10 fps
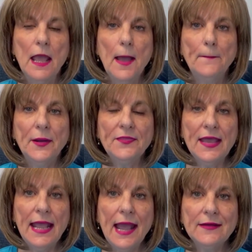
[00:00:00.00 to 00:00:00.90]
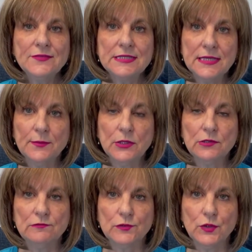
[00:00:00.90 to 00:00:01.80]
But they have similar
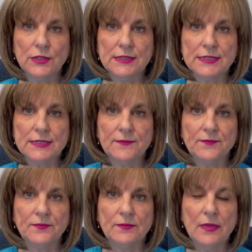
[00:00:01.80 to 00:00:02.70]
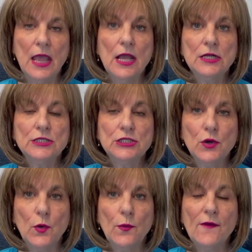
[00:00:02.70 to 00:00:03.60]
rules.
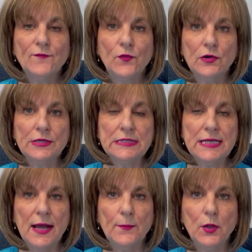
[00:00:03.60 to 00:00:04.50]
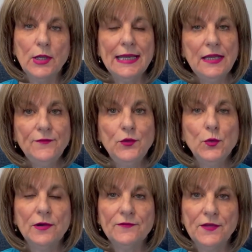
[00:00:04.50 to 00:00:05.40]
So, for example, if you
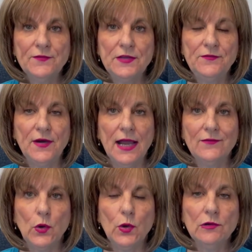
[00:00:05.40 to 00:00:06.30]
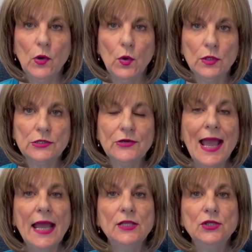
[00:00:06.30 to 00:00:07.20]
are 55 or older
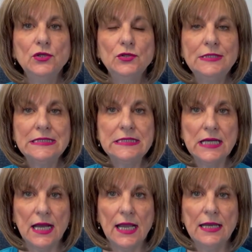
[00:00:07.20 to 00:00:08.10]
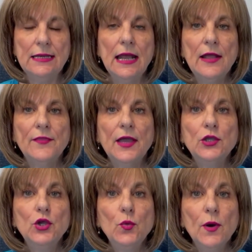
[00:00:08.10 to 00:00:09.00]
and you decide that
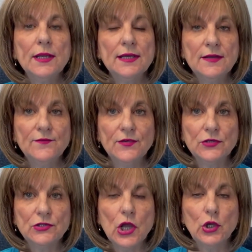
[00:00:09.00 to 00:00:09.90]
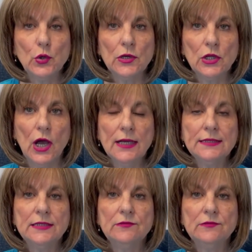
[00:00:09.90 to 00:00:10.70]
you want to convert your locked-in